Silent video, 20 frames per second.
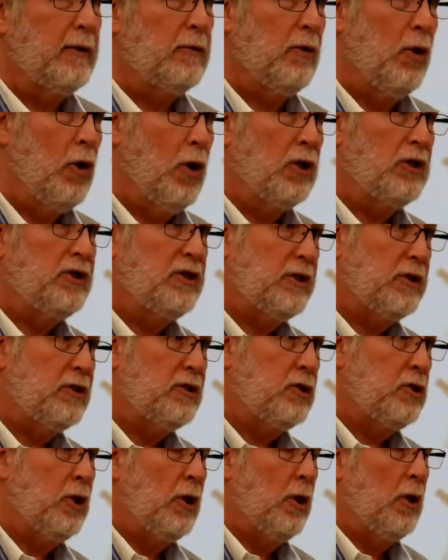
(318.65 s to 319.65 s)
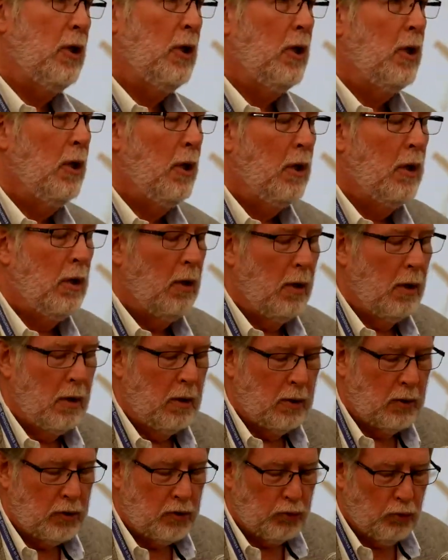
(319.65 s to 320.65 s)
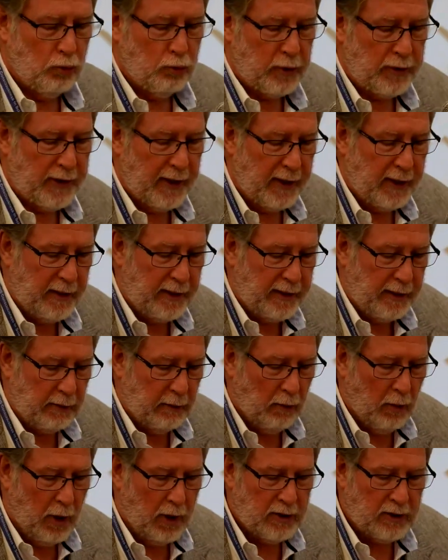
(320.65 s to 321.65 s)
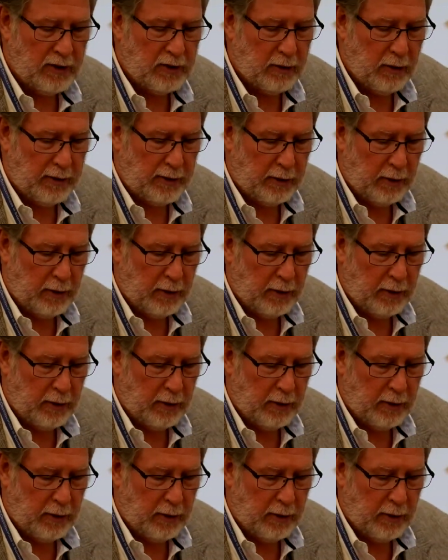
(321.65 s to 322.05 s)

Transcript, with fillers: and lost its true identity, lost